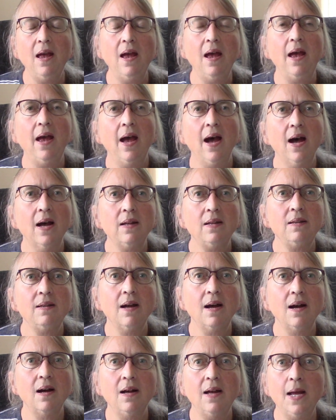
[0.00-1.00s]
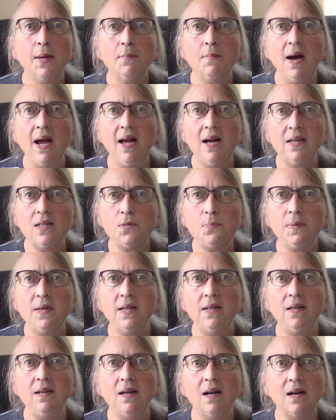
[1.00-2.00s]
And my
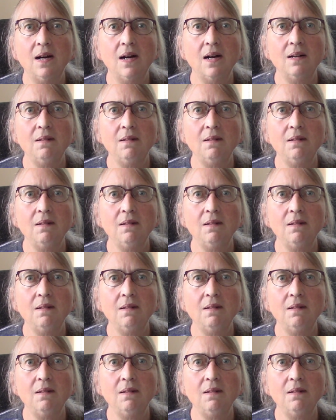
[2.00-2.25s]
husband,